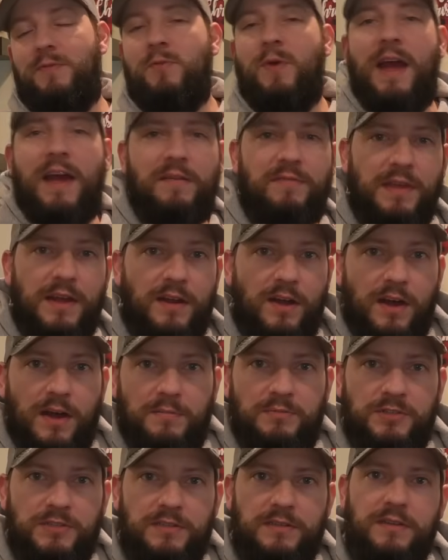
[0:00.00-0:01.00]
you have that
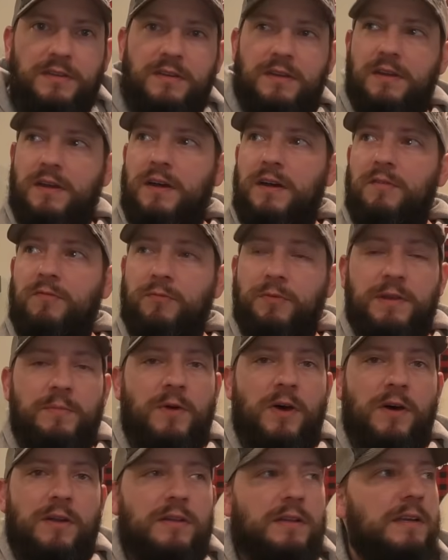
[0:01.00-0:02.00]
option of
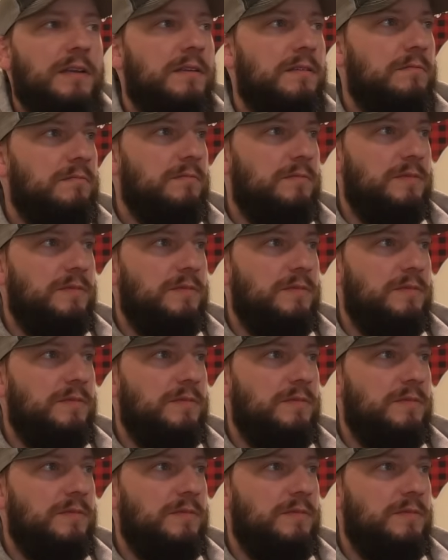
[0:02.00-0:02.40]
remodeling,